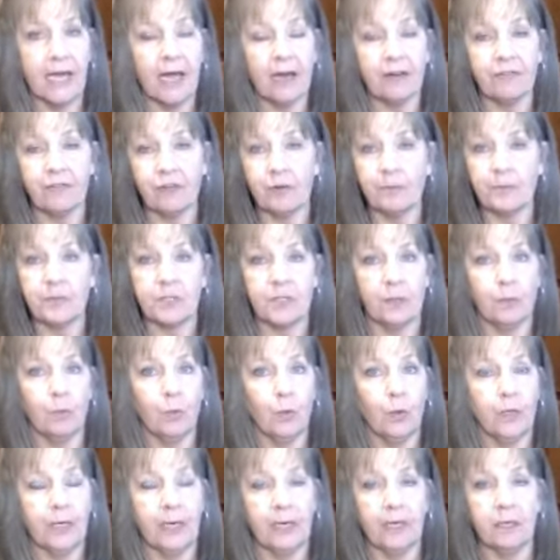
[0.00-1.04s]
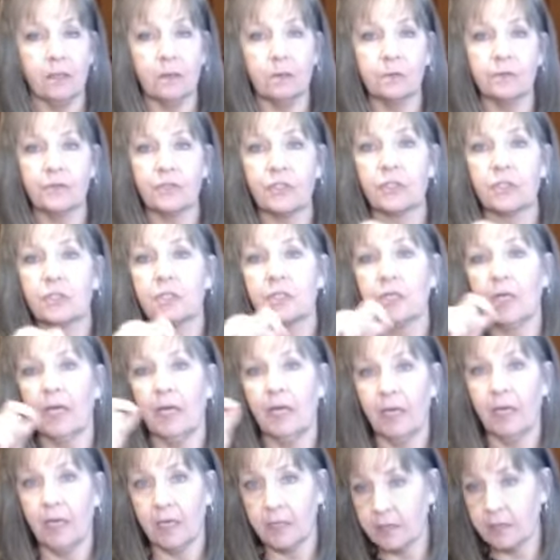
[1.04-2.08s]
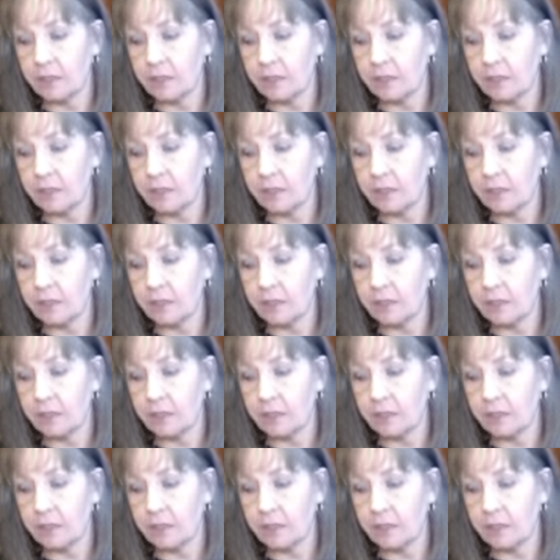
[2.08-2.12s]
from someone else, and